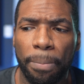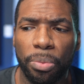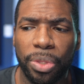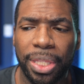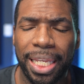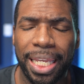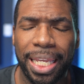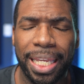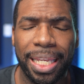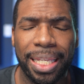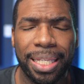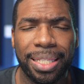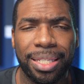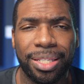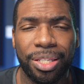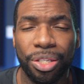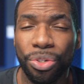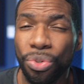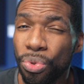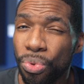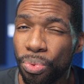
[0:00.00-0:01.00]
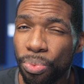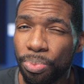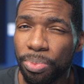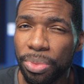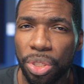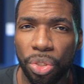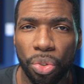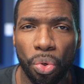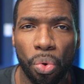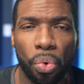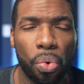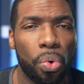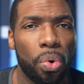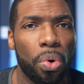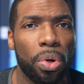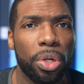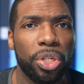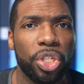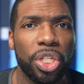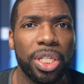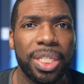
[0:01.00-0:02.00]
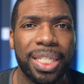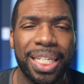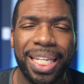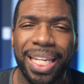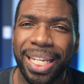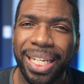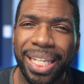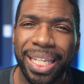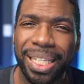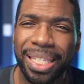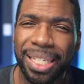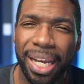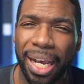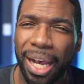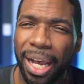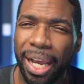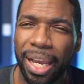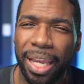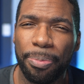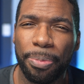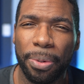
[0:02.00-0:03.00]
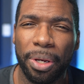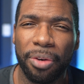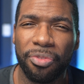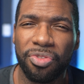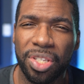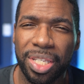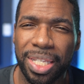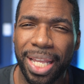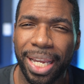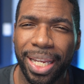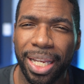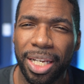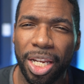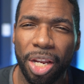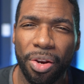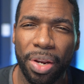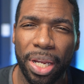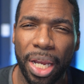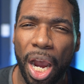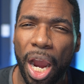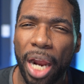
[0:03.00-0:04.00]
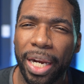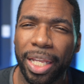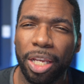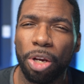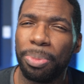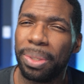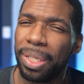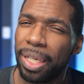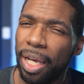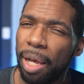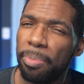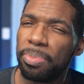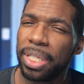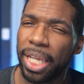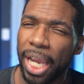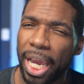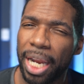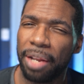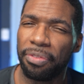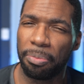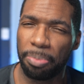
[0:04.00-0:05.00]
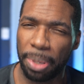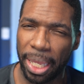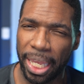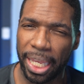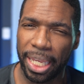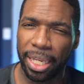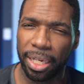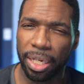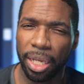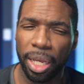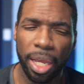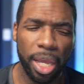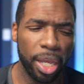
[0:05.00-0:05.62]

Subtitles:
the Zooms or just any type of secondary audio becomes kind of a pain.